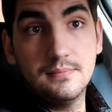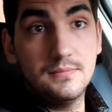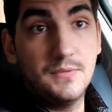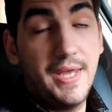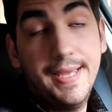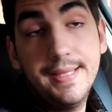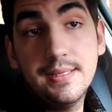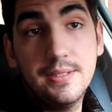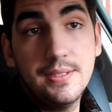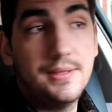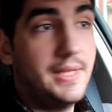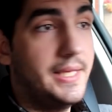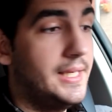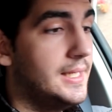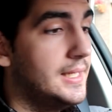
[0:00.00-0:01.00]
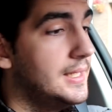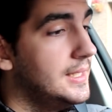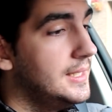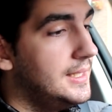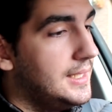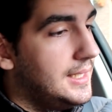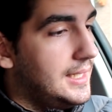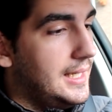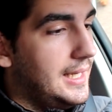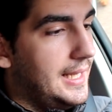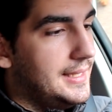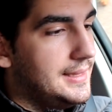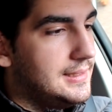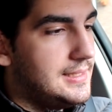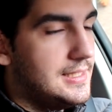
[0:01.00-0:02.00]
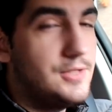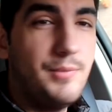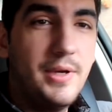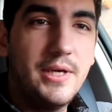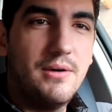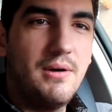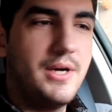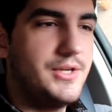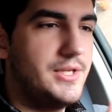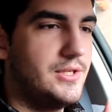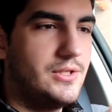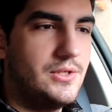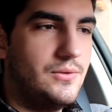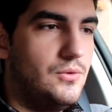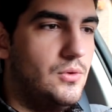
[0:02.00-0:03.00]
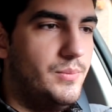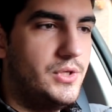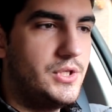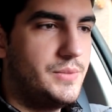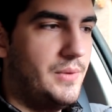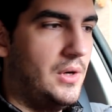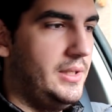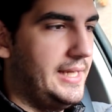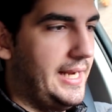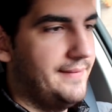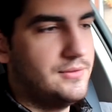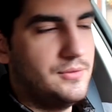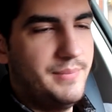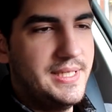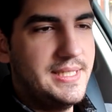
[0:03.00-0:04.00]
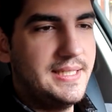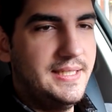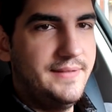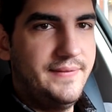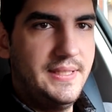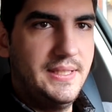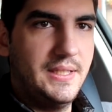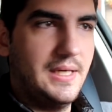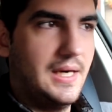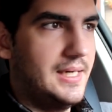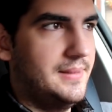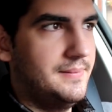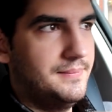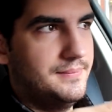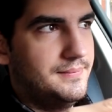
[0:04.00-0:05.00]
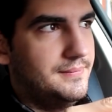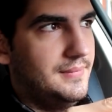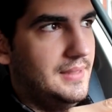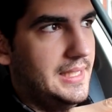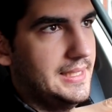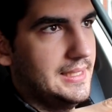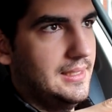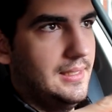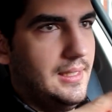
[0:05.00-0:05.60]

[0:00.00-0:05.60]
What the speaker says: hit the thing. And since my garage is uber small, I have to basically feed the car like